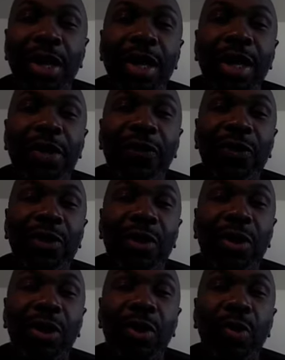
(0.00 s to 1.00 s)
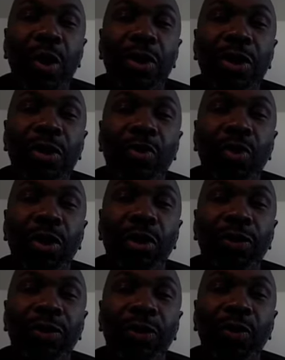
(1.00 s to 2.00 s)
If you are quoting word
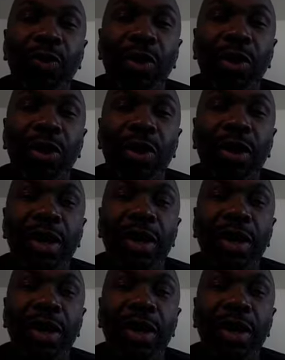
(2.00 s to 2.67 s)
for word